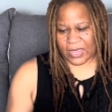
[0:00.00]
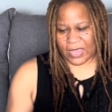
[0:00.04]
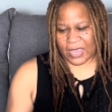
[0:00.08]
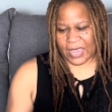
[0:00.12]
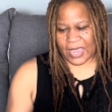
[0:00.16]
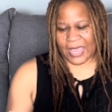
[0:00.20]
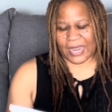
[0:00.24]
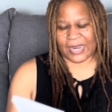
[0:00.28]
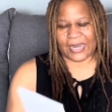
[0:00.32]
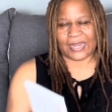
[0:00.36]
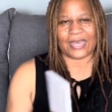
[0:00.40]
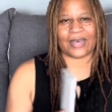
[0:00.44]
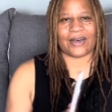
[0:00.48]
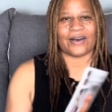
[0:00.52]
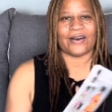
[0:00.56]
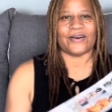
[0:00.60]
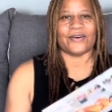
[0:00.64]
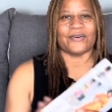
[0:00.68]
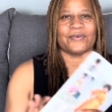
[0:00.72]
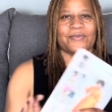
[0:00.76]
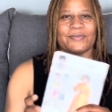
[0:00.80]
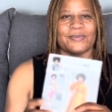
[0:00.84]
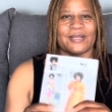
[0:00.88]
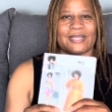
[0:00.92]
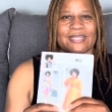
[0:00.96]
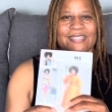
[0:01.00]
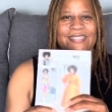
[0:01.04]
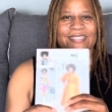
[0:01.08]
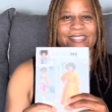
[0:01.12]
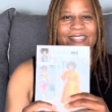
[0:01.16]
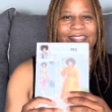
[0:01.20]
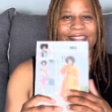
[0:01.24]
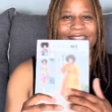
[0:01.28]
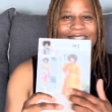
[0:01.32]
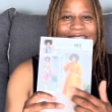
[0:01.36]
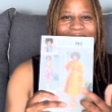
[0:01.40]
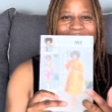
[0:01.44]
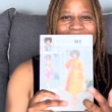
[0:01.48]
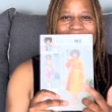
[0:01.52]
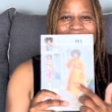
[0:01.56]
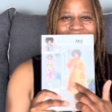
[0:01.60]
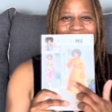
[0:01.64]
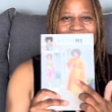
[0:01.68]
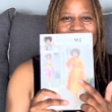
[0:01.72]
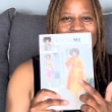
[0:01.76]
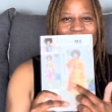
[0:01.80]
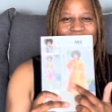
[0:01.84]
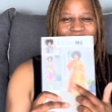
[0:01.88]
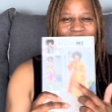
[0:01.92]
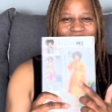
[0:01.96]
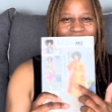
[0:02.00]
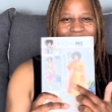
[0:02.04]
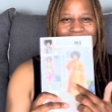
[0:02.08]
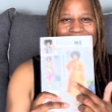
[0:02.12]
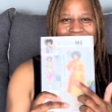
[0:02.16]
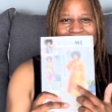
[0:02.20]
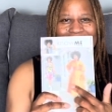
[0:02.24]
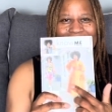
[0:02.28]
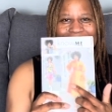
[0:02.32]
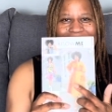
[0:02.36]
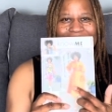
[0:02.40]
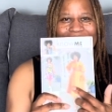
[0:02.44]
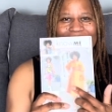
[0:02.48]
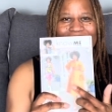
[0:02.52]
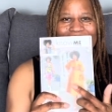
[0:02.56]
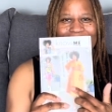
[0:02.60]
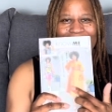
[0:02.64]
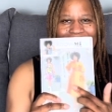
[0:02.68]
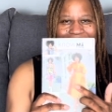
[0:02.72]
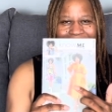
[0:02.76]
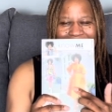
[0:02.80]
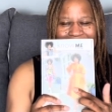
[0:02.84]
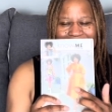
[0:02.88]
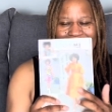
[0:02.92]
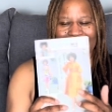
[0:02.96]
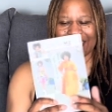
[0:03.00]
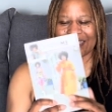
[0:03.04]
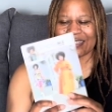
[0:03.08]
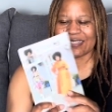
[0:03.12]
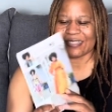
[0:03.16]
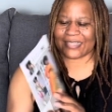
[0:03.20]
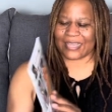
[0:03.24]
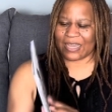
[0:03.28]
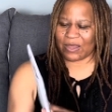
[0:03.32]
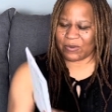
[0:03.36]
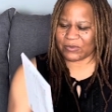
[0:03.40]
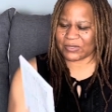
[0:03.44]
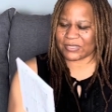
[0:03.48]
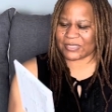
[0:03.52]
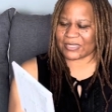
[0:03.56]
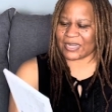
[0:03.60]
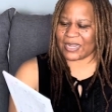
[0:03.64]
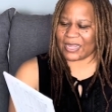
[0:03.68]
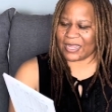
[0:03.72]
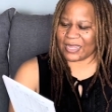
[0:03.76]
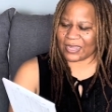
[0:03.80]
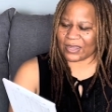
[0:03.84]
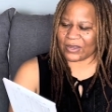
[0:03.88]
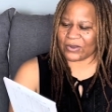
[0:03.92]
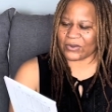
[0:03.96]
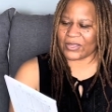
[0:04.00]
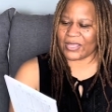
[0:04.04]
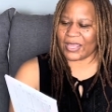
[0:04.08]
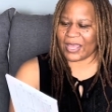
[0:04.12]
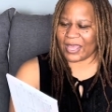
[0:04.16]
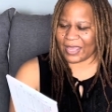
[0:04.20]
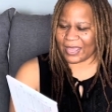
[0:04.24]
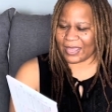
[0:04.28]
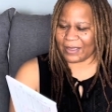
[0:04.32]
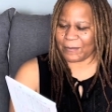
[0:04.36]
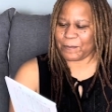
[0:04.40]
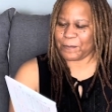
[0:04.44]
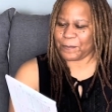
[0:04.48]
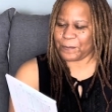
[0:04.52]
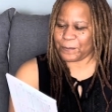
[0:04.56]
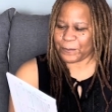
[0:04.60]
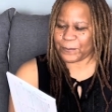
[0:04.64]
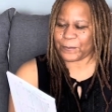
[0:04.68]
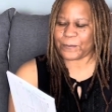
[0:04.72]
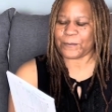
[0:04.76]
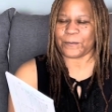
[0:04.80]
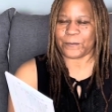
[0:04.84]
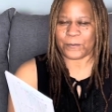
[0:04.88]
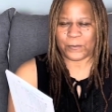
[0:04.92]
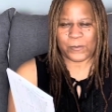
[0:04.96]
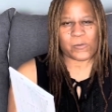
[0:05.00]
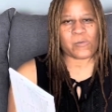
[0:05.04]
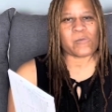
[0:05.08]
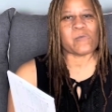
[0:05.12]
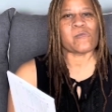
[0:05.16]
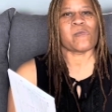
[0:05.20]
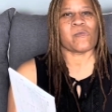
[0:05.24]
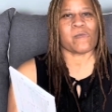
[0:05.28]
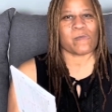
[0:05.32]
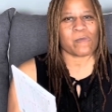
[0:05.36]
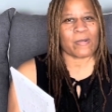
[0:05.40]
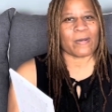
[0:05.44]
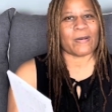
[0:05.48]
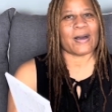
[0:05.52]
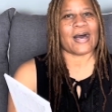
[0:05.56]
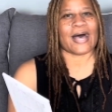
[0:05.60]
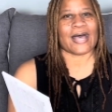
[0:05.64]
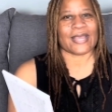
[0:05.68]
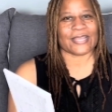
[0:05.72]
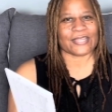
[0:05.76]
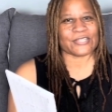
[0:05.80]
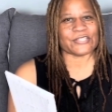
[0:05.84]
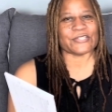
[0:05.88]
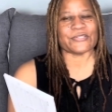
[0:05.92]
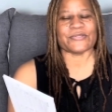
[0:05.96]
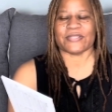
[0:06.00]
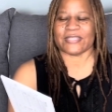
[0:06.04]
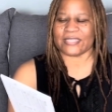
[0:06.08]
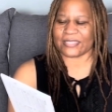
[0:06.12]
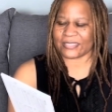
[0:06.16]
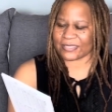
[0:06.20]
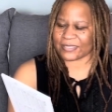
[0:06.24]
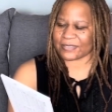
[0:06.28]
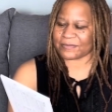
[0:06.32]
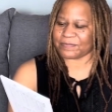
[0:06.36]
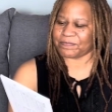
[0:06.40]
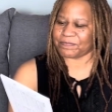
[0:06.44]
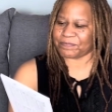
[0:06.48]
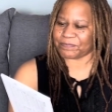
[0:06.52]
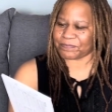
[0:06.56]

And oh my goodness, this dress, yes, I was like, okay, I could do this.